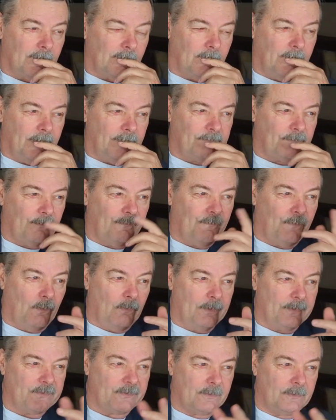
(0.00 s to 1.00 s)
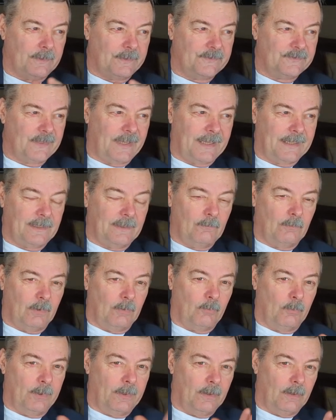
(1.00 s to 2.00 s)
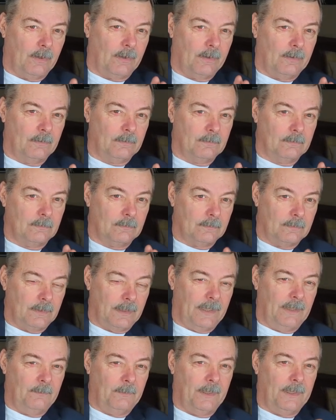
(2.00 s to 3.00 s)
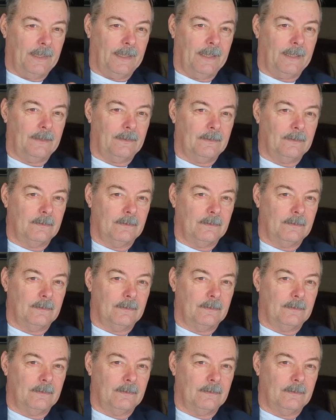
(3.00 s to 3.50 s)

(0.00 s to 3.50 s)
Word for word: We have to focus on exactly what we are aiming at.